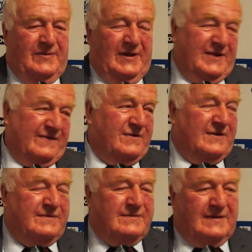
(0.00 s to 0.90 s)
Well, I've
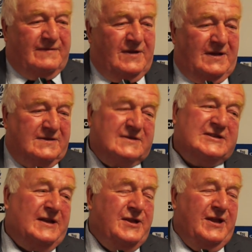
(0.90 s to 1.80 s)
got a, I've got a
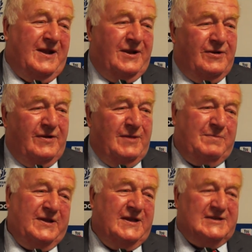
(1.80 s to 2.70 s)
son there, I know he
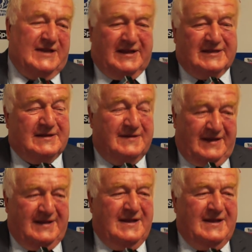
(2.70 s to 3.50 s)
plays like he's a